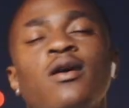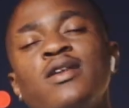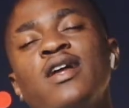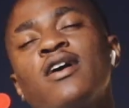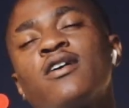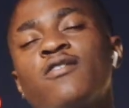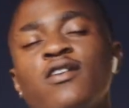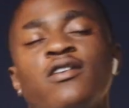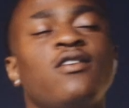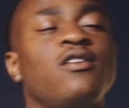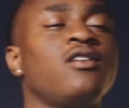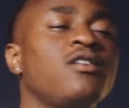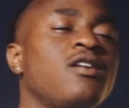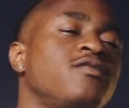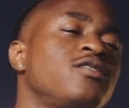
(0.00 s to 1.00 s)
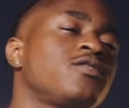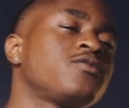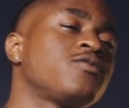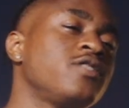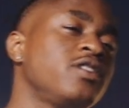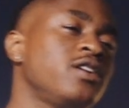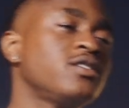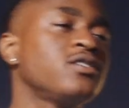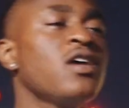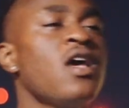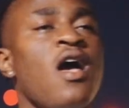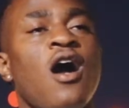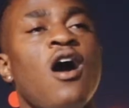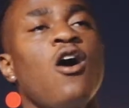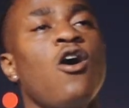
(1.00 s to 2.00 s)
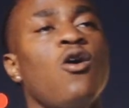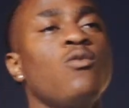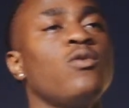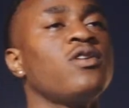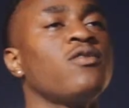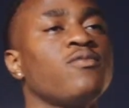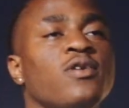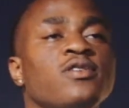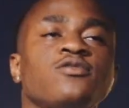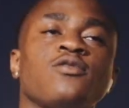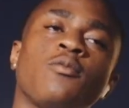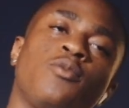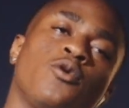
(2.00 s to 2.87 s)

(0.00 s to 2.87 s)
Can't like Greta, love the greens. I hope that my heart still